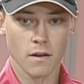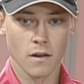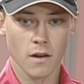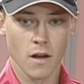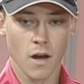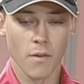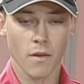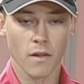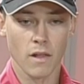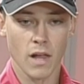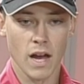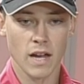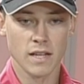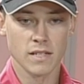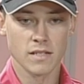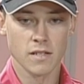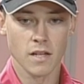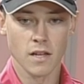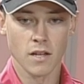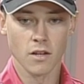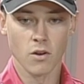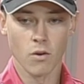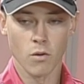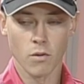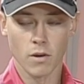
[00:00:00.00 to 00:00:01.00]
on the last
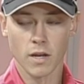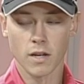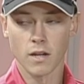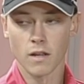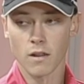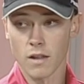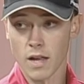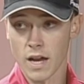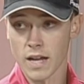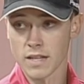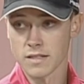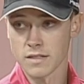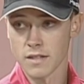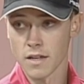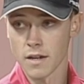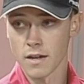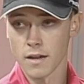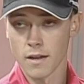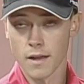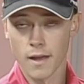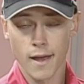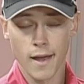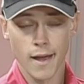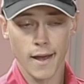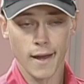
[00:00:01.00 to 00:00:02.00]
day, going into the last day.